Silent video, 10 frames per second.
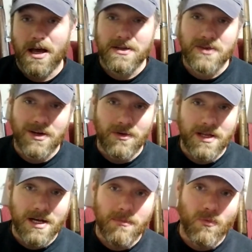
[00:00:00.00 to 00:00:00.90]
so I don't
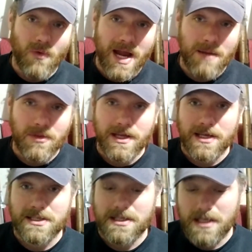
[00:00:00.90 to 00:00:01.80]
end up rambling
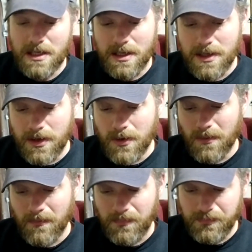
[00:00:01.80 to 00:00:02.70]
as I tend to do.
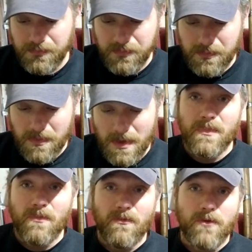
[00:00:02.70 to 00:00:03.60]

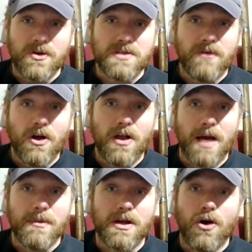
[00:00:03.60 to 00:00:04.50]
First of all,
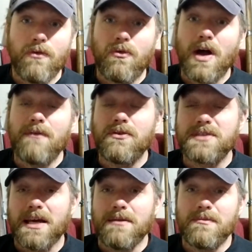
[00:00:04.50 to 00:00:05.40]
I'm going to go over rifles
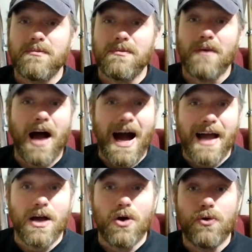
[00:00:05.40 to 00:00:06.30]
that
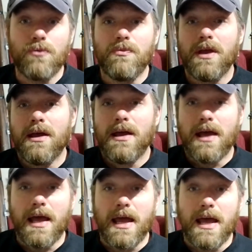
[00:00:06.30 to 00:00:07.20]
I own
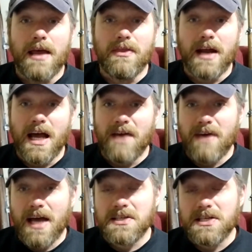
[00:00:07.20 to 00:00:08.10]
and that I have
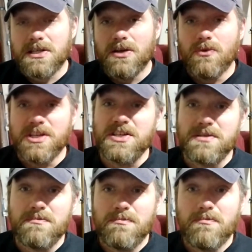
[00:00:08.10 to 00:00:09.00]
access to, which
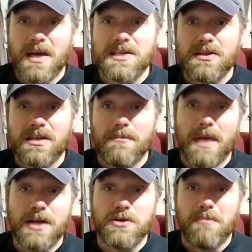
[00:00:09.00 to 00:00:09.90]
is basically the
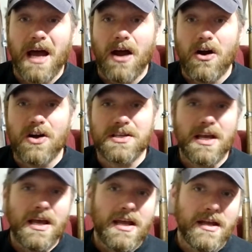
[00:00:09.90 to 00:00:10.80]
major powers.
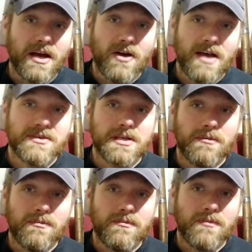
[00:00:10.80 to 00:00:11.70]
Now I don't
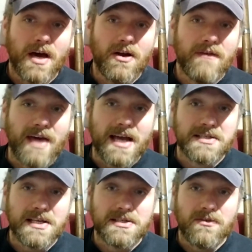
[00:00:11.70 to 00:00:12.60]
have
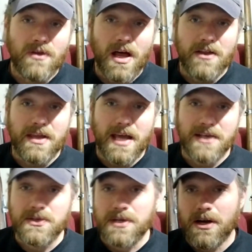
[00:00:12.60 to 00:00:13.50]
access to a lot of the
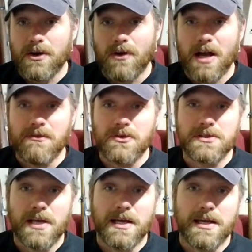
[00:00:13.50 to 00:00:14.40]
esoteric
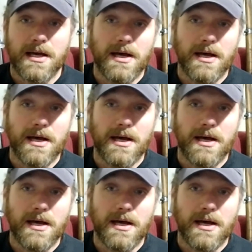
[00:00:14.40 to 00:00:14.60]
rifles like